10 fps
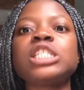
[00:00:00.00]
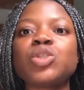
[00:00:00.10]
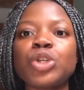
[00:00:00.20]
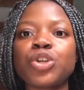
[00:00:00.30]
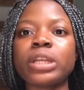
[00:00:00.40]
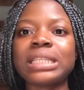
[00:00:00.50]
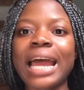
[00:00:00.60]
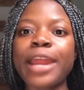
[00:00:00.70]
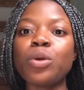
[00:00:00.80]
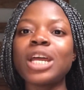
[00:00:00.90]
situation is
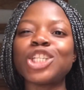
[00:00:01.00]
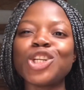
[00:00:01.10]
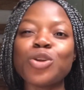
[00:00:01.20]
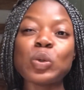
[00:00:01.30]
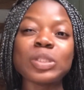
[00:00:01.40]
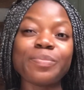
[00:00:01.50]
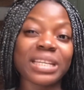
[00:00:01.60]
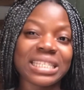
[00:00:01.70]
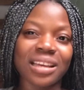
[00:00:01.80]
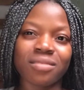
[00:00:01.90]
that I know that she knows
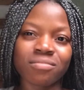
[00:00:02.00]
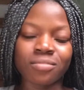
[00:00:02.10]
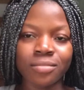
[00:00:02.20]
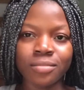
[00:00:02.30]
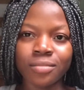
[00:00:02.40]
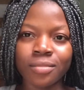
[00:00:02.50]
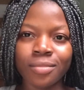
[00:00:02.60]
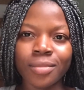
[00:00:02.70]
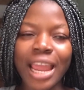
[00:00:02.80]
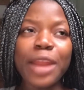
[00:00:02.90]
better.
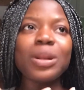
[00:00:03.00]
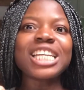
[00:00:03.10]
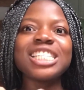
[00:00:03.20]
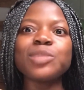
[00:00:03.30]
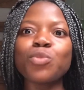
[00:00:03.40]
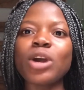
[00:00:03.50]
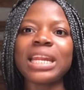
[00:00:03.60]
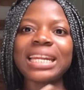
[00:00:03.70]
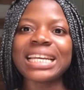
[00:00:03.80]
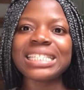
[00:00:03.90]
I know that she's more
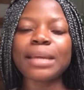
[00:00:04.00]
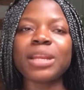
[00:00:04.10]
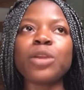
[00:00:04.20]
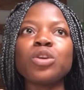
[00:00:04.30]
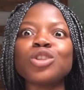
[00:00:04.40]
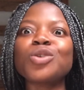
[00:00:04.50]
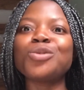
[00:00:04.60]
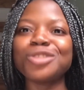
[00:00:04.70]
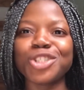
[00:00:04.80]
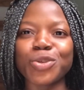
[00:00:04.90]
enlightened. I mean, I know the
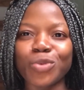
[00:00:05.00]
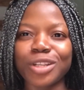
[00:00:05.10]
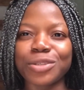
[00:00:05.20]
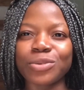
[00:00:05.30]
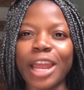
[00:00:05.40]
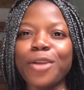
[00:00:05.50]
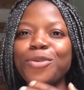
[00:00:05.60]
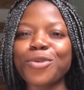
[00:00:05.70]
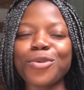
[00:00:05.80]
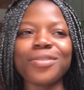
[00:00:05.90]
schools she went to. I
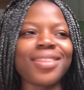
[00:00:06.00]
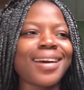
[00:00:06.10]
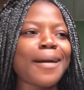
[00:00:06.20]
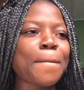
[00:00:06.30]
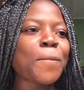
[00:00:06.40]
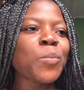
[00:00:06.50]
know that